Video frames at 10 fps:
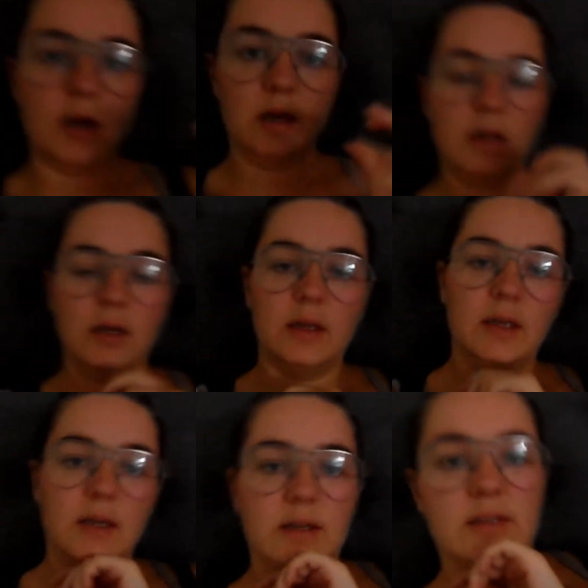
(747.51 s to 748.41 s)

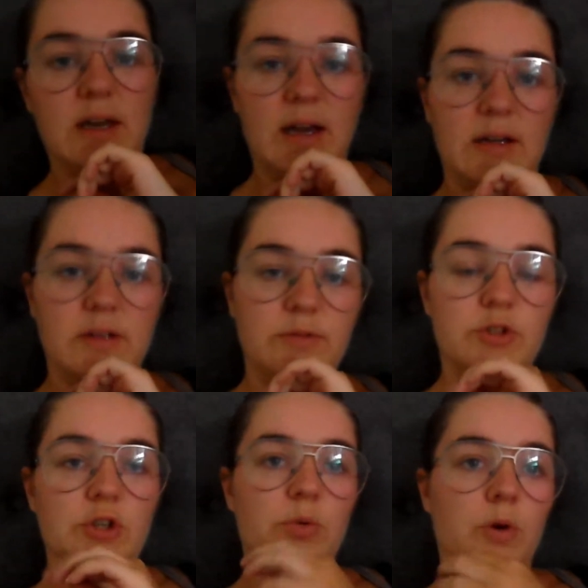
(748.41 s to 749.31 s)
yeah,
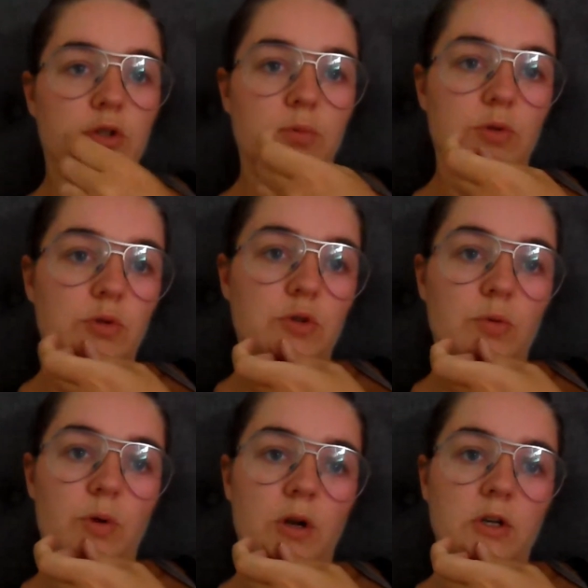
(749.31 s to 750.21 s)
I'm just gonna watch some
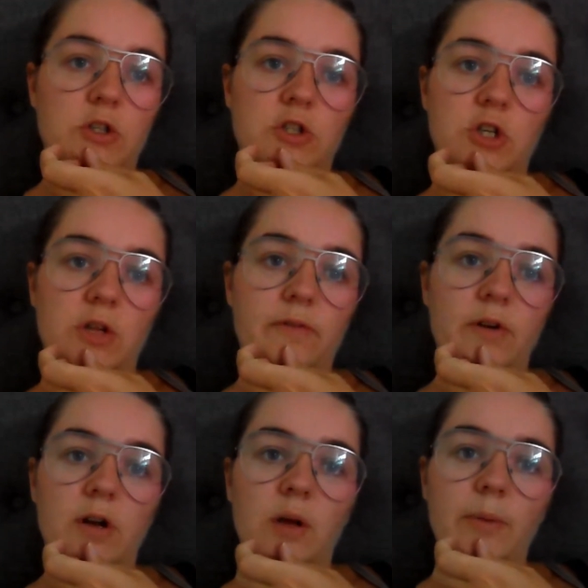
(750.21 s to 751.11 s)
YouTube while I just chill
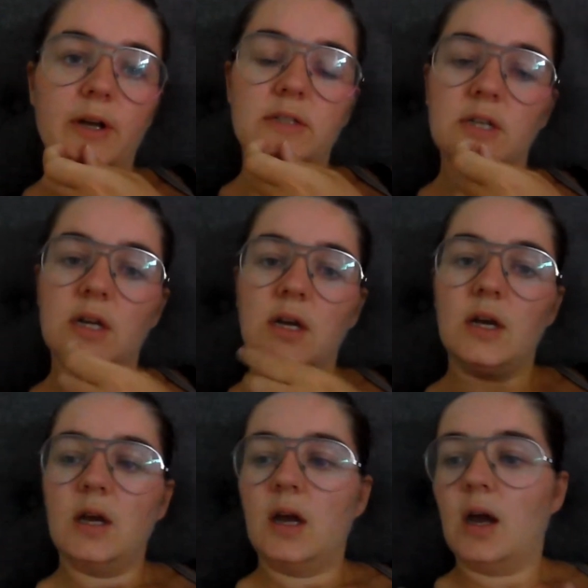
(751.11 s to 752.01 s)
for a little bit.
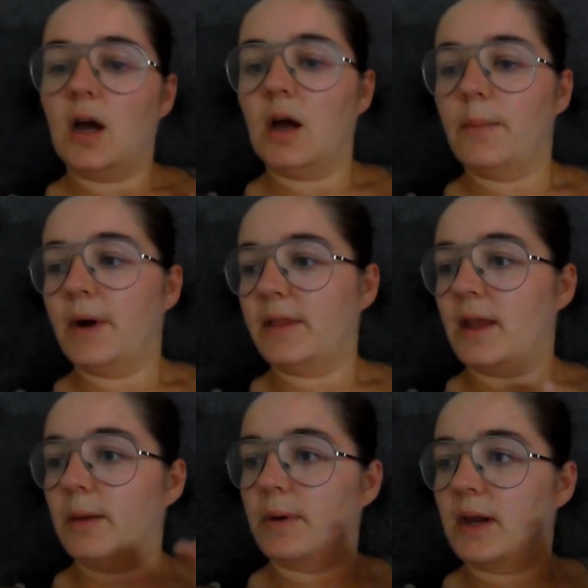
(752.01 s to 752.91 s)
And
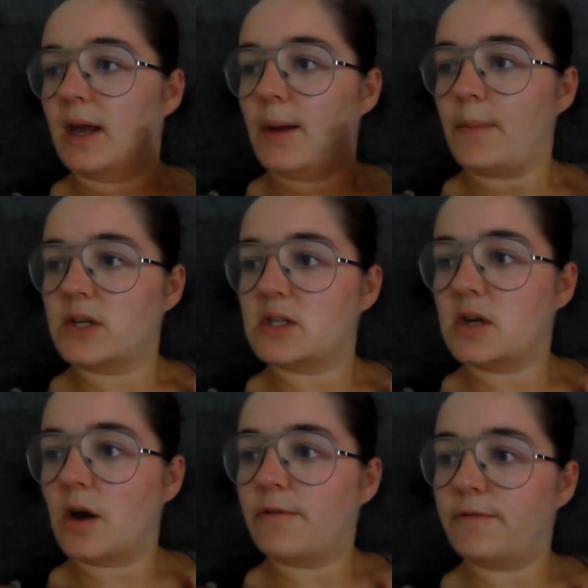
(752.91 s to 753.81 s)
then I'm gonna get my
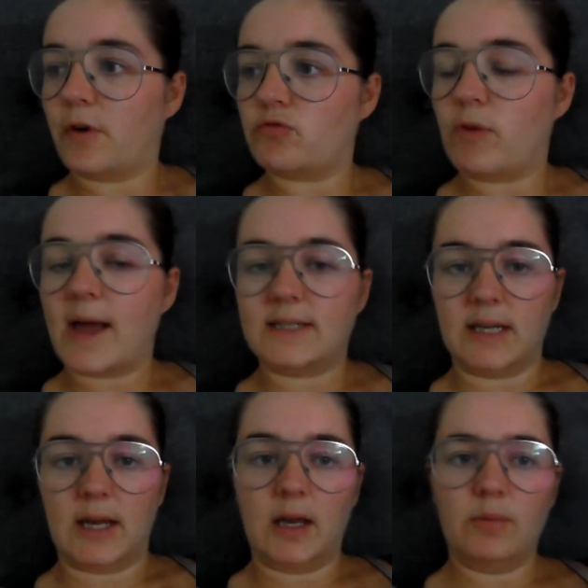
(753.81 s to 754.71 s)
stuff
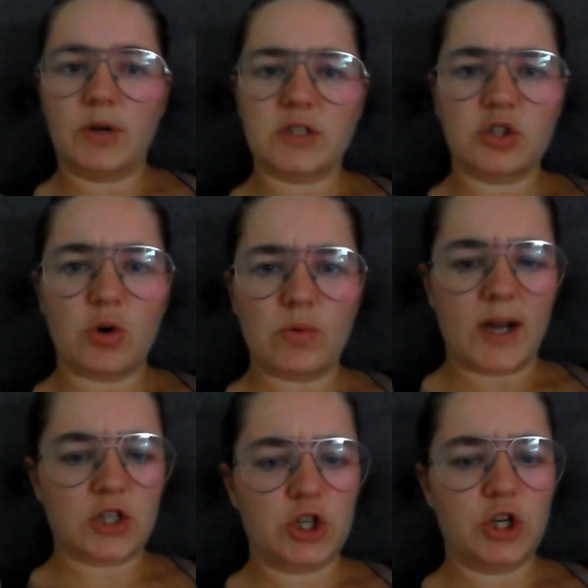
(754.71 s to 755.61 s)
ready, because I don't
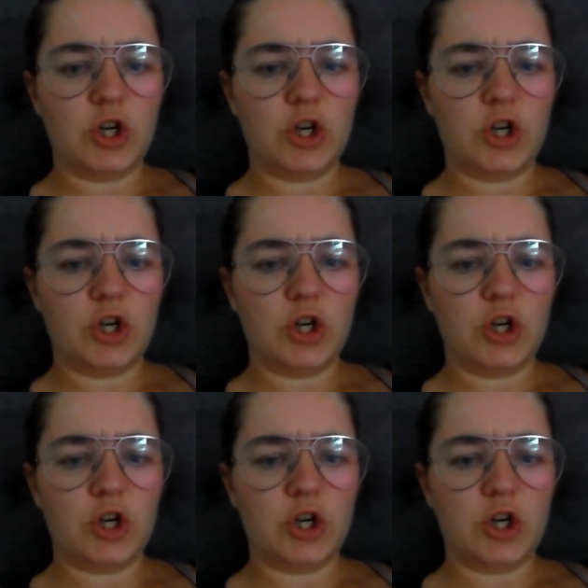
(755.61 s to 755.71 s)
think